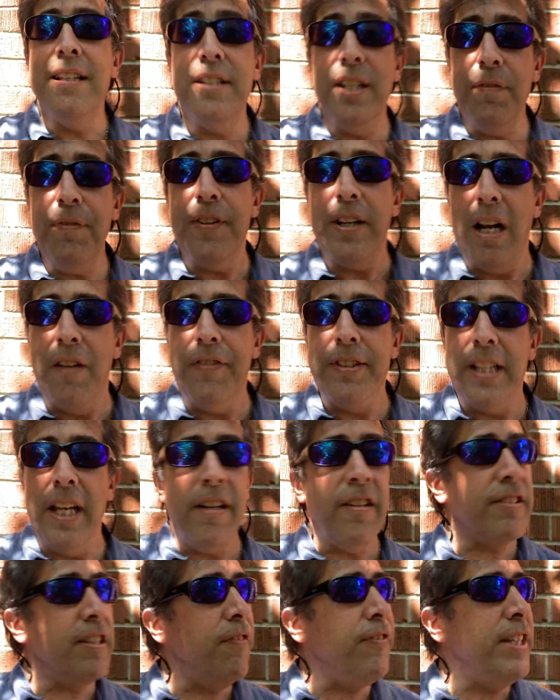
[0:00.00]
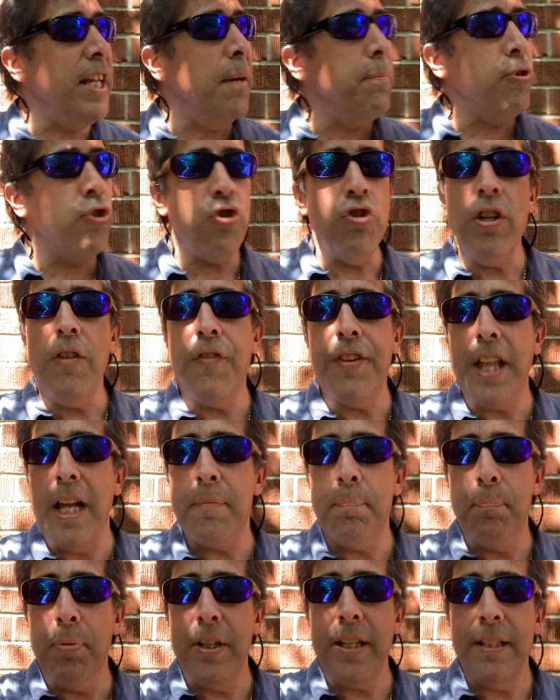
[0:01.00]
different every day because every day I'm shooting for that
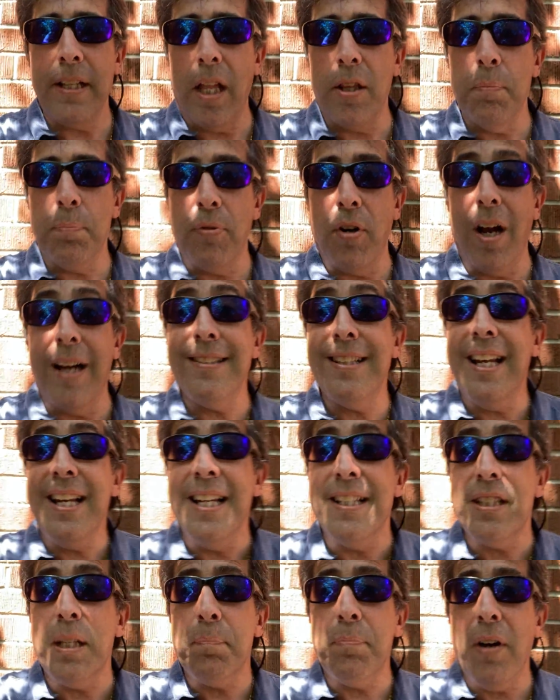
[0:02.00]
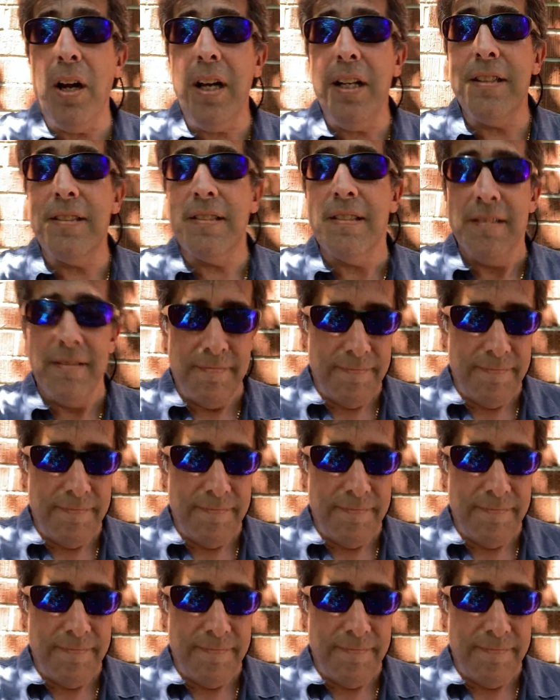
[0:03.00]
$1 billion prize and I hit the prize.